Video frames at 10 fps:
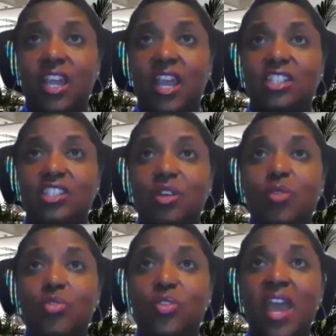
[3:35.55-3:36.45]
And
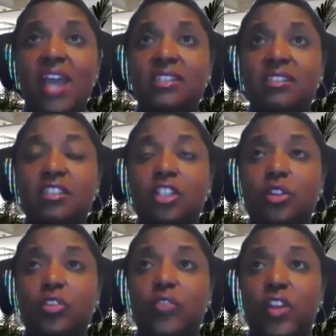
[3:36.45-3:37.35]
so that's, you know,
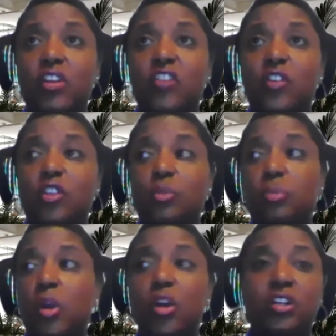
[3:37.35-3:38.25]
the very first
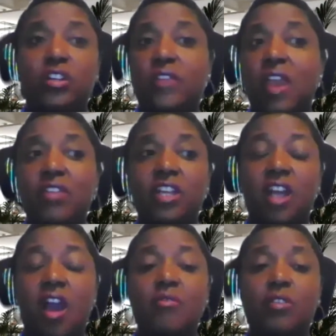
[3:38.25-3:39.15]
part of having a
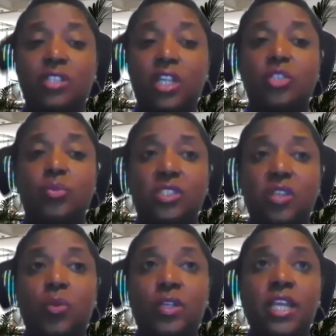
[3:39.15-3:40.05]
conversation with
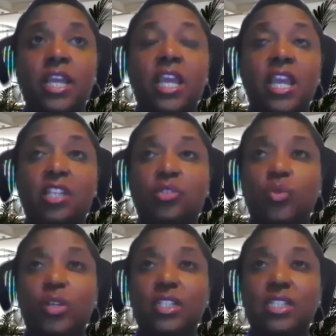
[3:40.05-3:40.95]
someone is
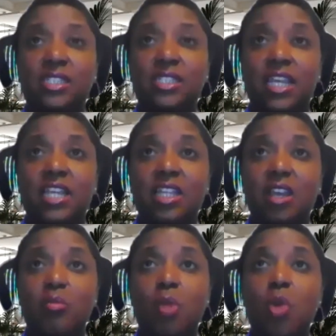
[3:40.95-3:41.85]
really seeing
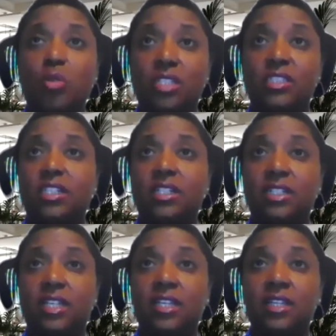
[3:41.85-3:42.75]
them holistically